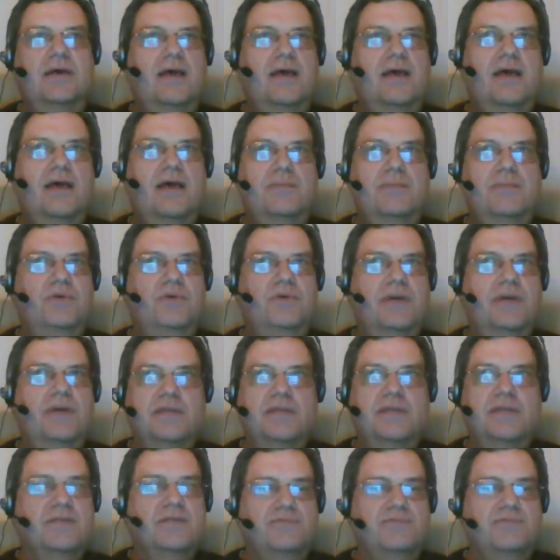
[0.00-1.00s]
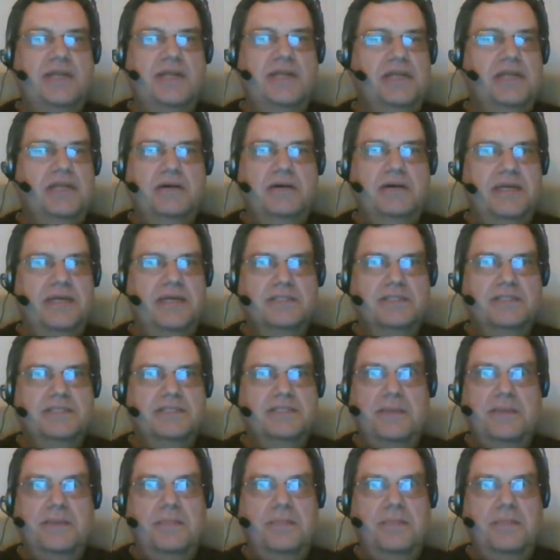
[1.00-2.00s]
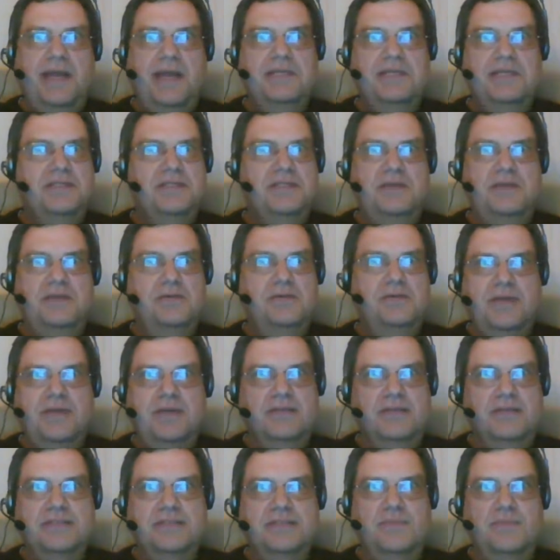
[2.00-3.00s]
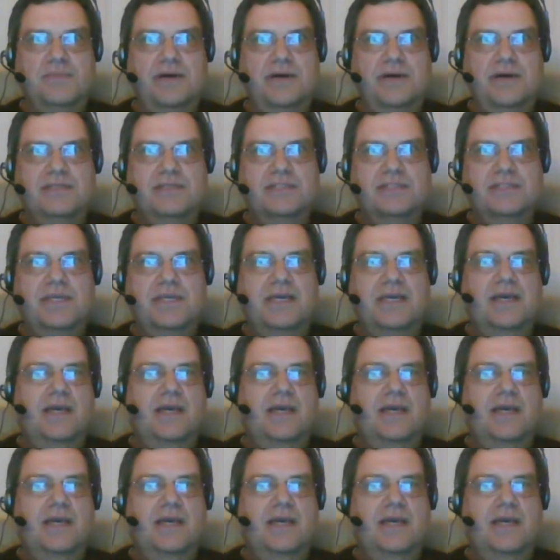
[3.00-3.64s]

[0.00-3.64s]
Um, you get some really nice templates that you can customize.